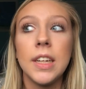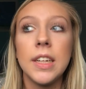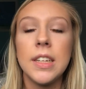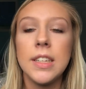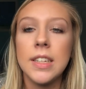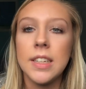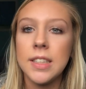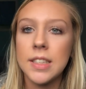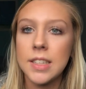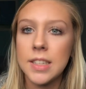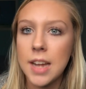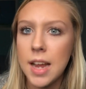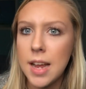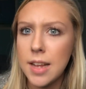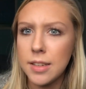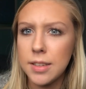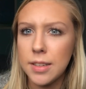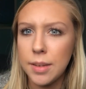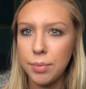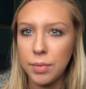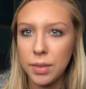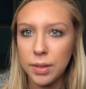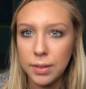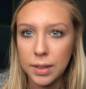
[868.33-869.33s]
And it's not
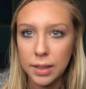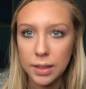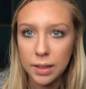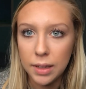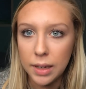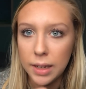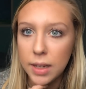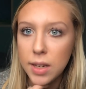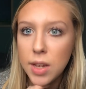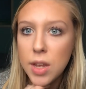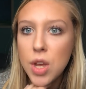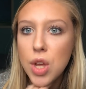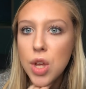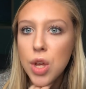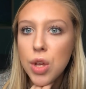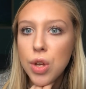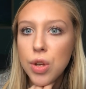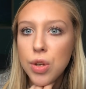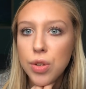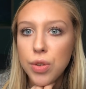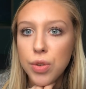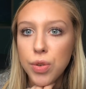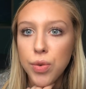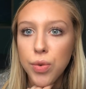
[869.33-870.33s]
something that like
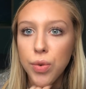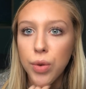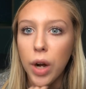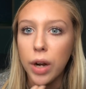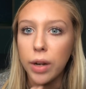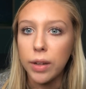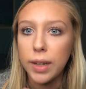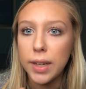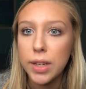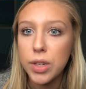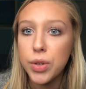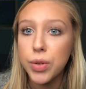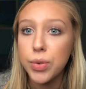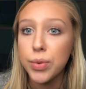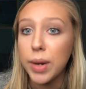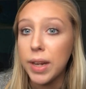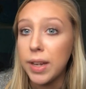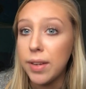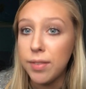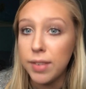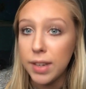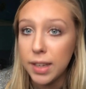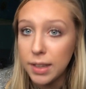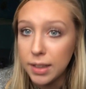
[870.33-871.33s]
you are like
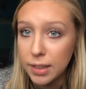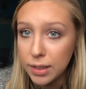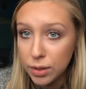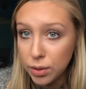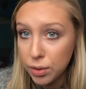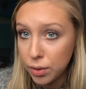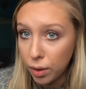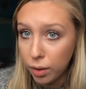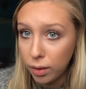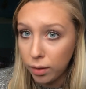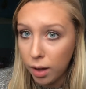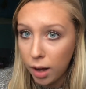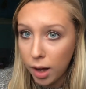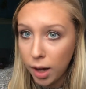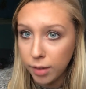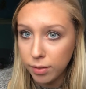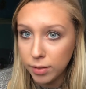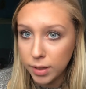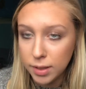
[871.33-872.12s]
craving the ZOLOFT.